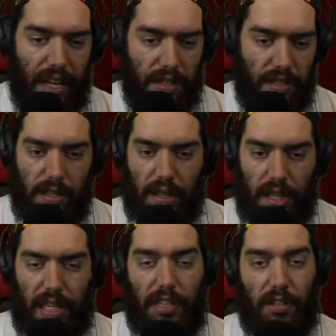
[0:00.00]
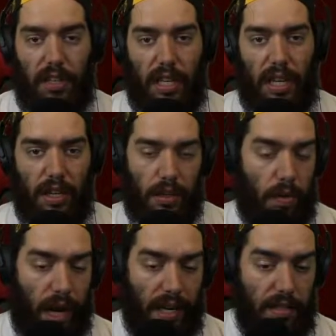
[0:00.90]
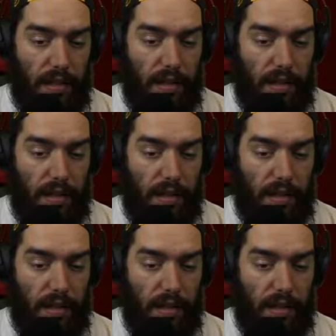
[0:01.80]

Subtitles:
it turns out that's actually incorrect.